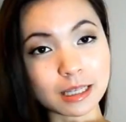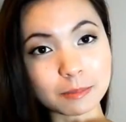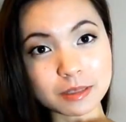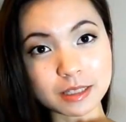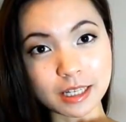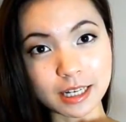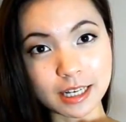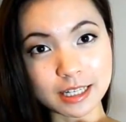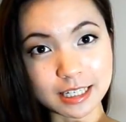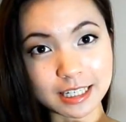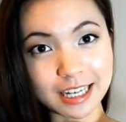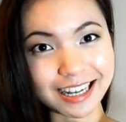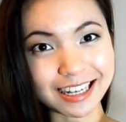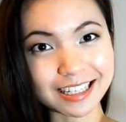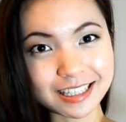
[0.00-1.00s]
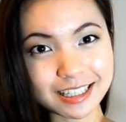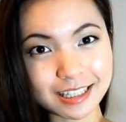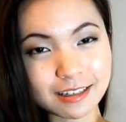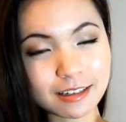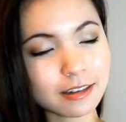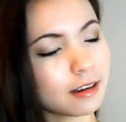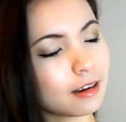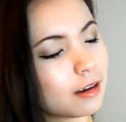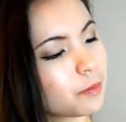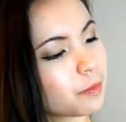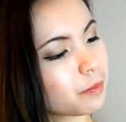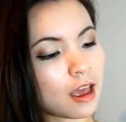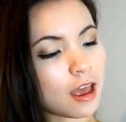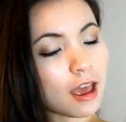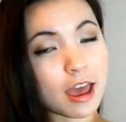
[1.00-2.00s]
this lipstick is encased in,
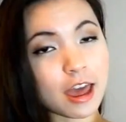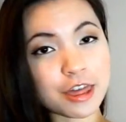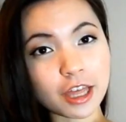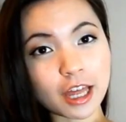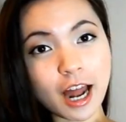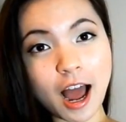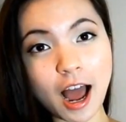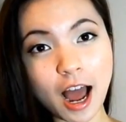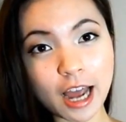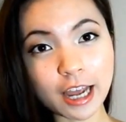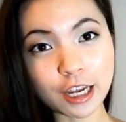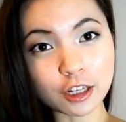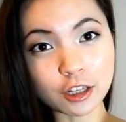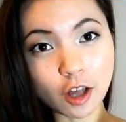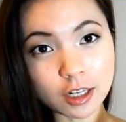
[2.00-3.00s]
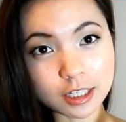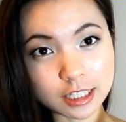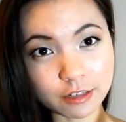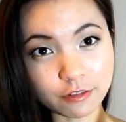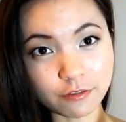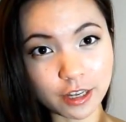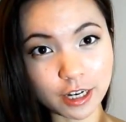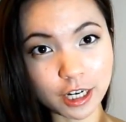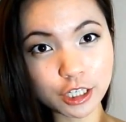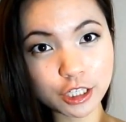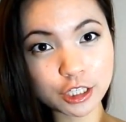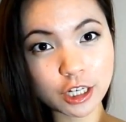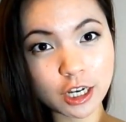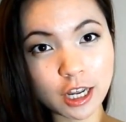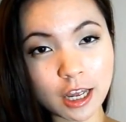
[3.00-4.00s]
and that high glossy
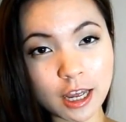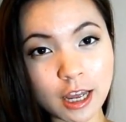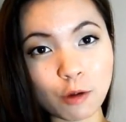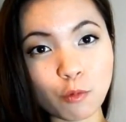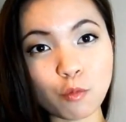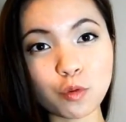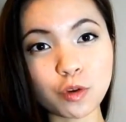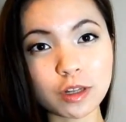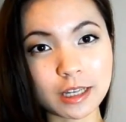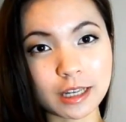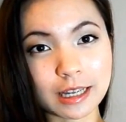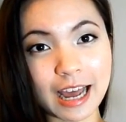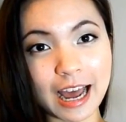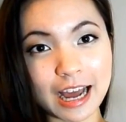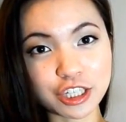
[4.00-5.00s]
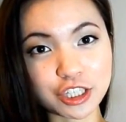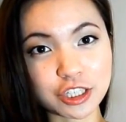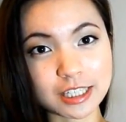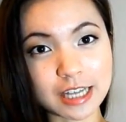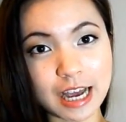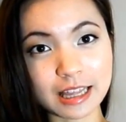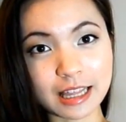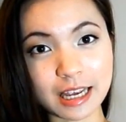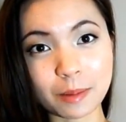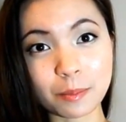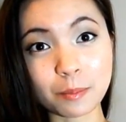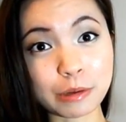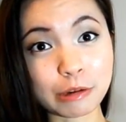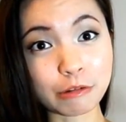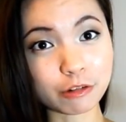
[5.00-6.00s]
finish really catches
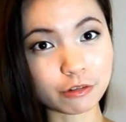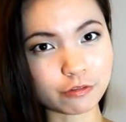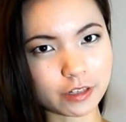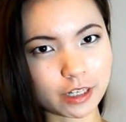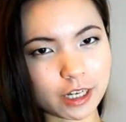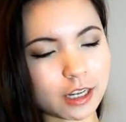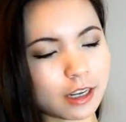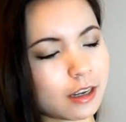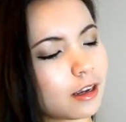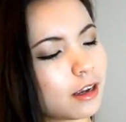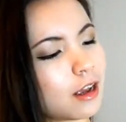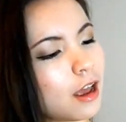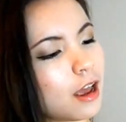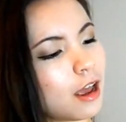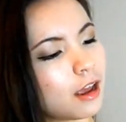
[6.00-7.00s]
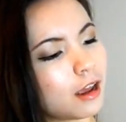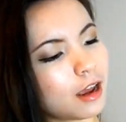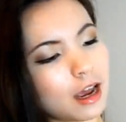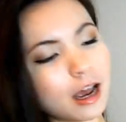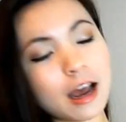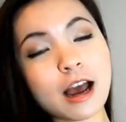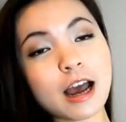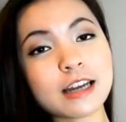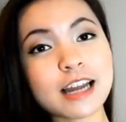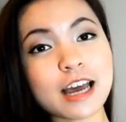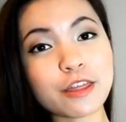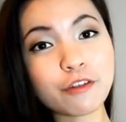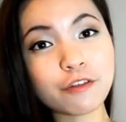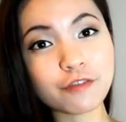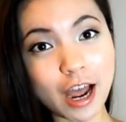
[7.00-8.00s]
that light beautifully.
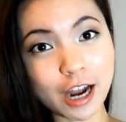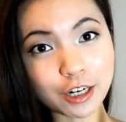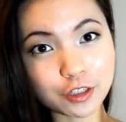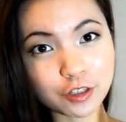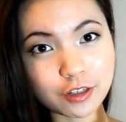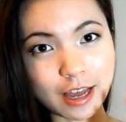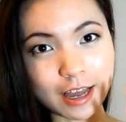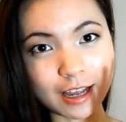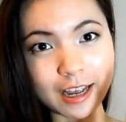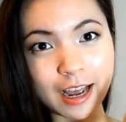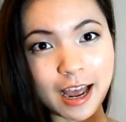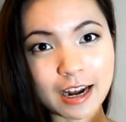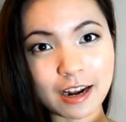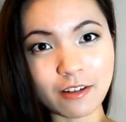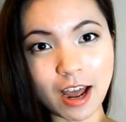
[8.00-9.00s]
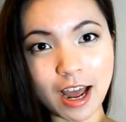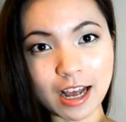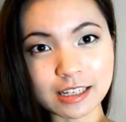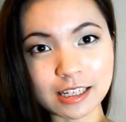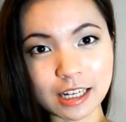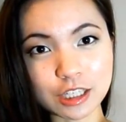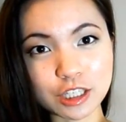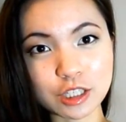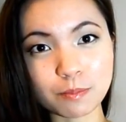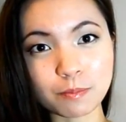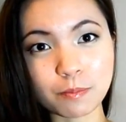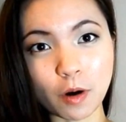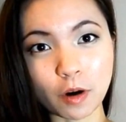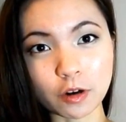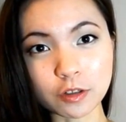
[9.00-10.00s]
Another factor that it kind of has
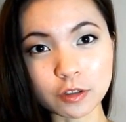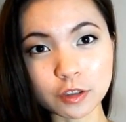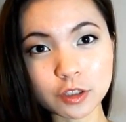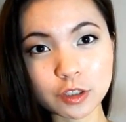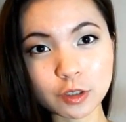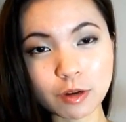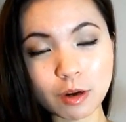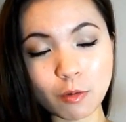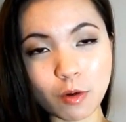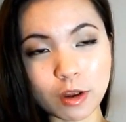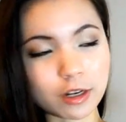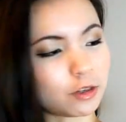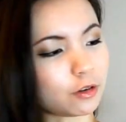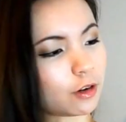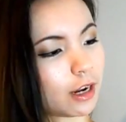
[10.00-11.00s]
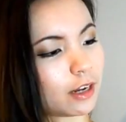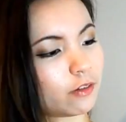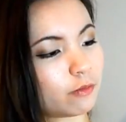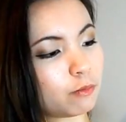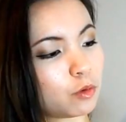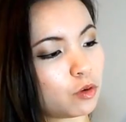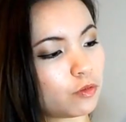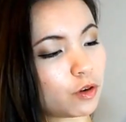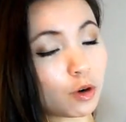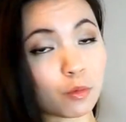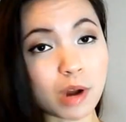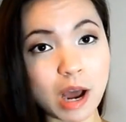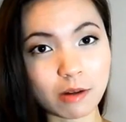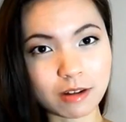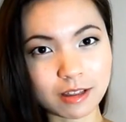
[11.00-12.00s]
that sparkle to it when you kind of
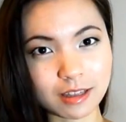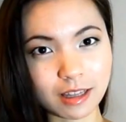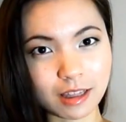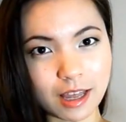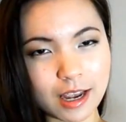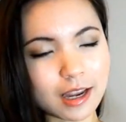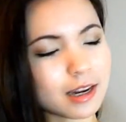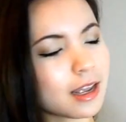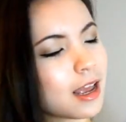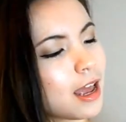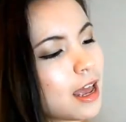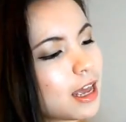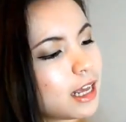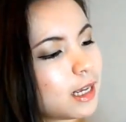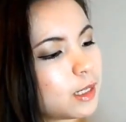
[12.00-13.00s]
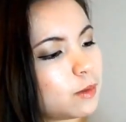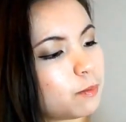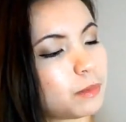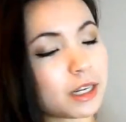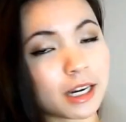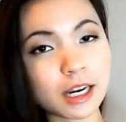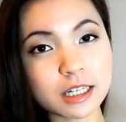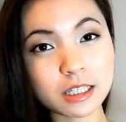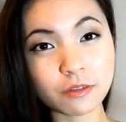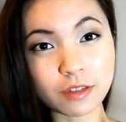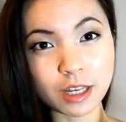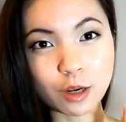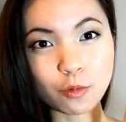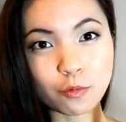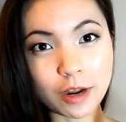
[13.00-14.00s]
move it around in the light is
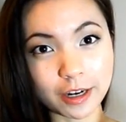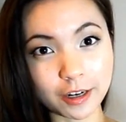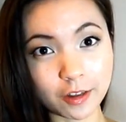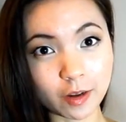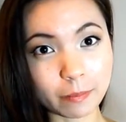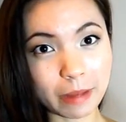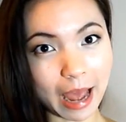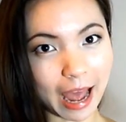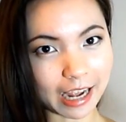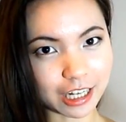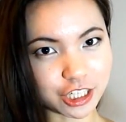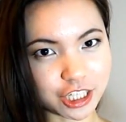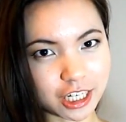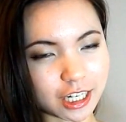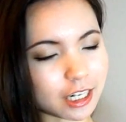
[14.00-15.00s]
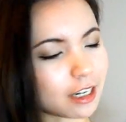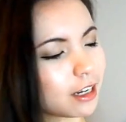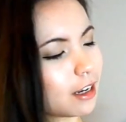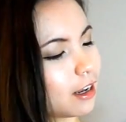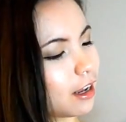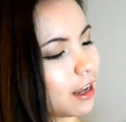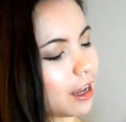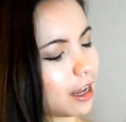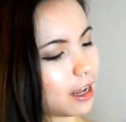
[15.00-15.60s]
because of the irregular packaging.